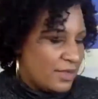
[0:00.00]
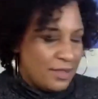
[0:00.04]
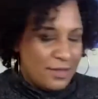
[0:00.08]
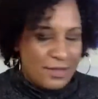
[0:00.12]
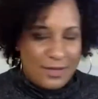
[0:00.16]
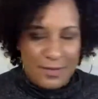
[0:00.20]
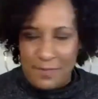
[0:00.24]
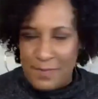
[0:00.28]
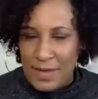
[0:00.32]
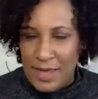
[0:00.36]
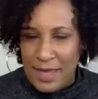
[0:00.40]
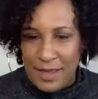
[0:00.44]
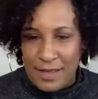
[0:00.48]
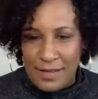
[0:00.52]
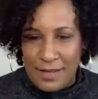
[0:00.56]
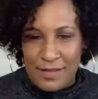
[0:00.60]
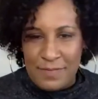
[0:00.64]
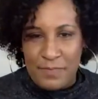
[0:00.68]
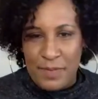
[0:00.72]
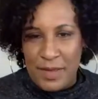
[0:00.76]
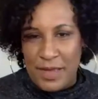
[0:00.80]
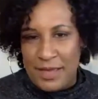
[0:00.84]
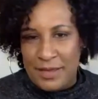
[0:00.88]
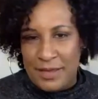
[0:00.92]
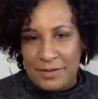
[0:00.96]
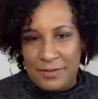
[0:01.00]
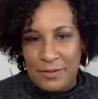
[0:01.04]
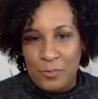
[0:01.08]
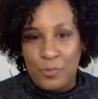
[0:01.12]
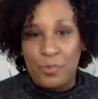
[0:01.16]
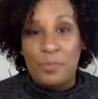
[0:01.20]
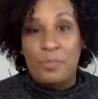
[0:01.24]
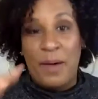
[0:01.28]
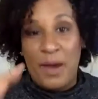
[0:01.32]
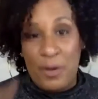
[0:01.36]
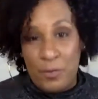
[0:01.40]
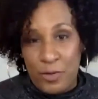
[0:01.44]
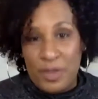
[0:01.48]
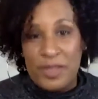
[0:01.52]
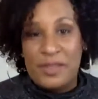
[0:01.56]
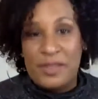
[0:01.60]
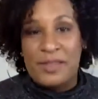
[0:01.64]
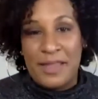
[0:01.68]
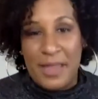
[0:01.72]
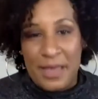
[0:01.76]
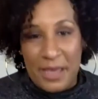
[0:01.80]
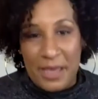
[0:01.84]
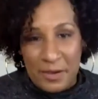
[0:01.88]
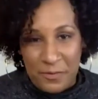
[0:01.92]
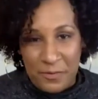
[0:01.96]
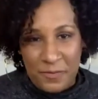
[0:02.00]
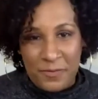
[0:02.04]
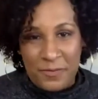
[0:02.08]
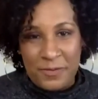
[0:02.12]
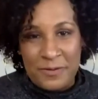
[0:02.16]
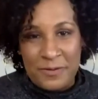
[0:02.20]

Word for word: it's a mess, but we safe.